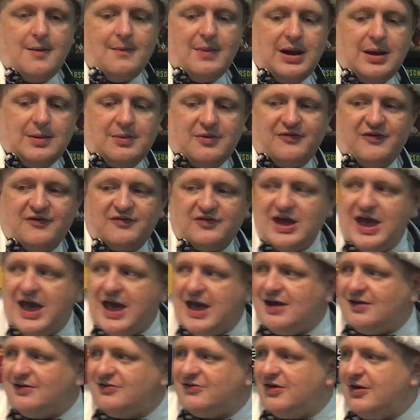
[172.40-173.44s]
My number
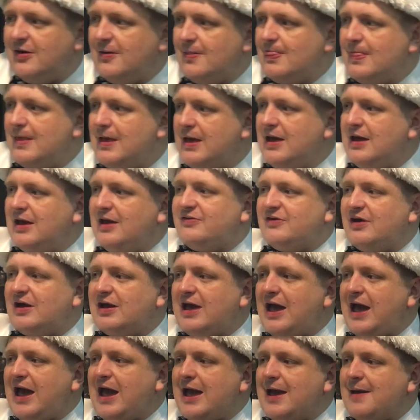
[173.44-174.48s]
58 is a
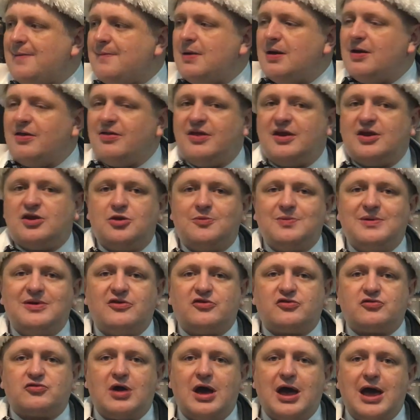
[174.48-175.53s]
game that could be
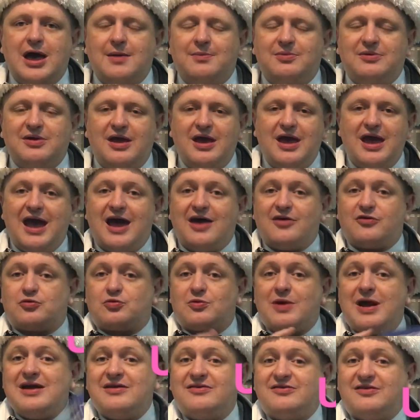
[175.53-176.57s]
described as
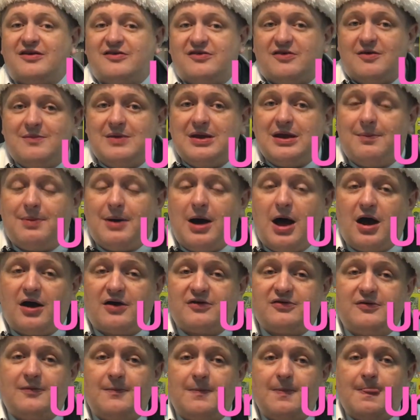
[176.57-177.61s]
racism in a
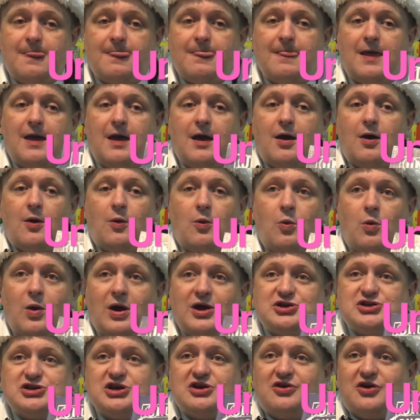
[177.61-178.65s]
box.
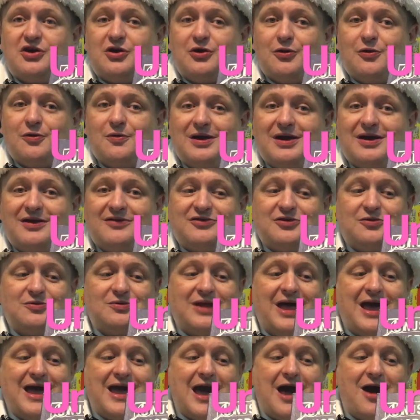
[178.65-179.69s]
What you do is you
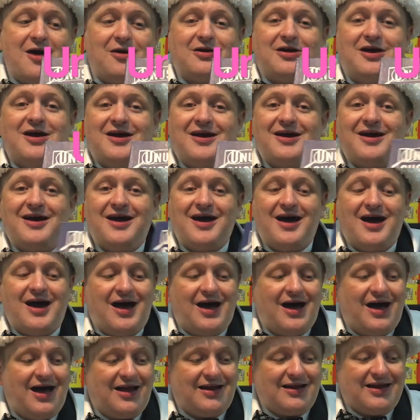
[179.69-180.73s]
lay out
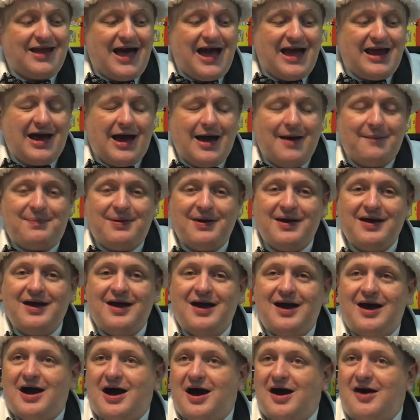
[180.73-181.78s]
a lineup
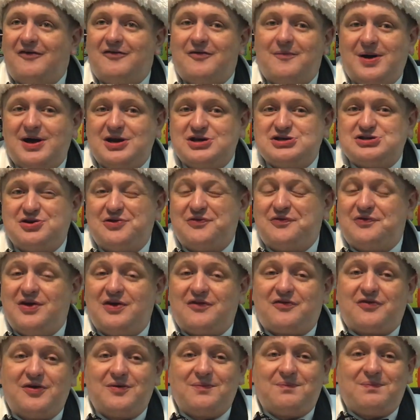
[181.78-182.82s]
of a bunch of
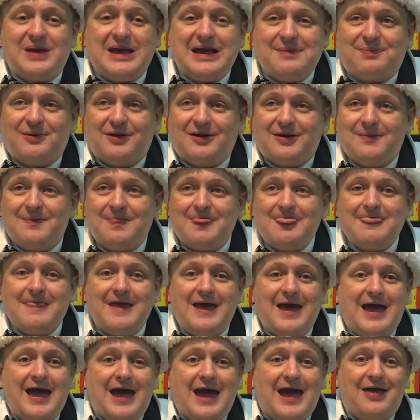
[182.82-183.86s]
different people,
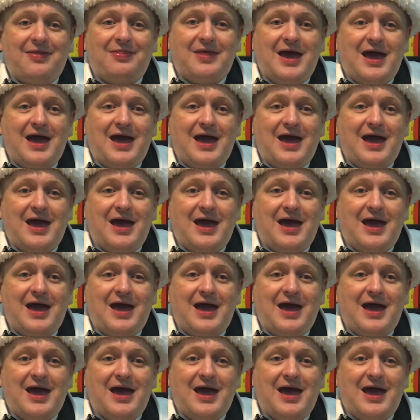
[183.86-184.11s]
and